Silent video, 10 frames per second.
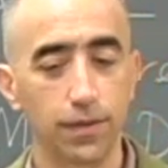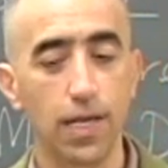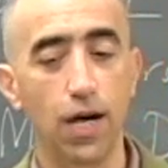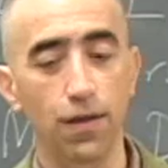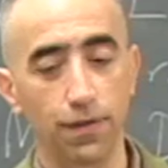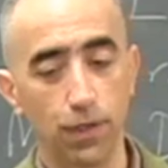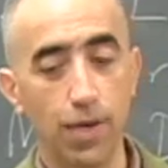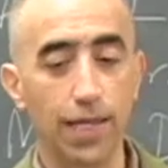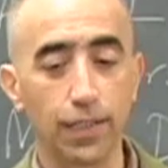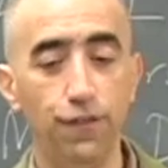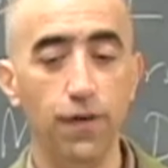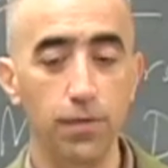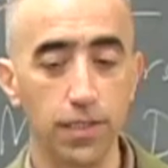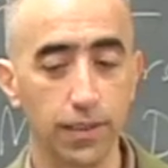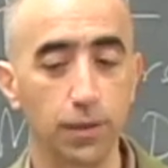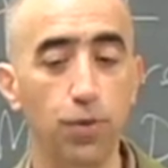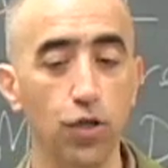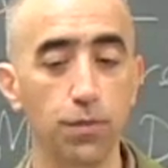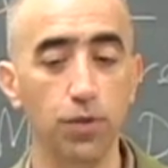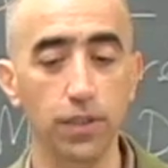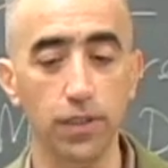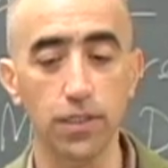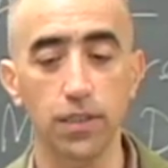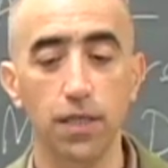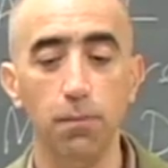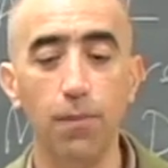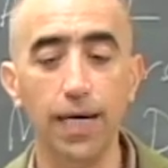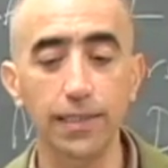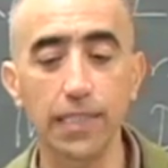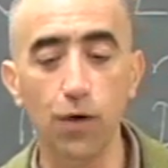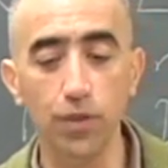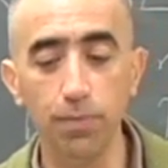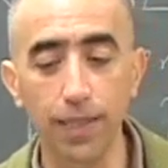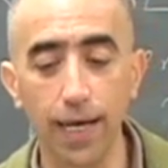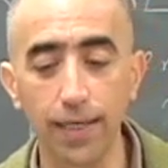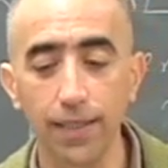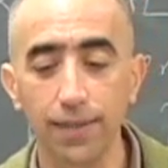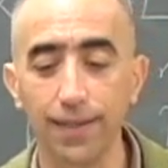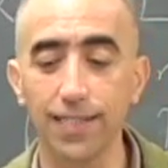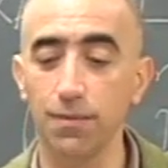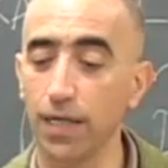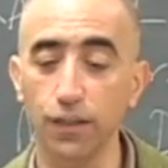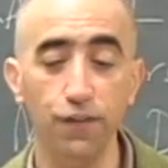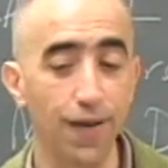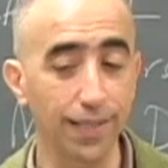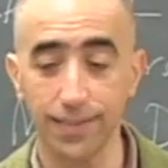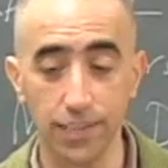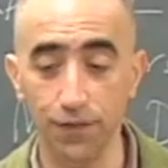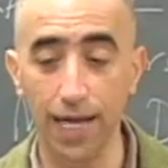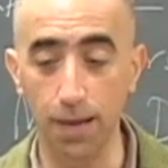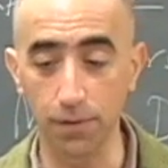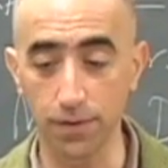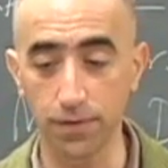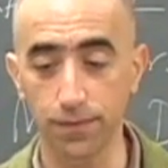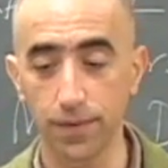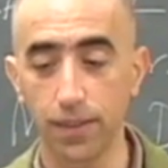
Now, the radical feminists and the postmoderns might now reply that, as a matter of fact, this never happens.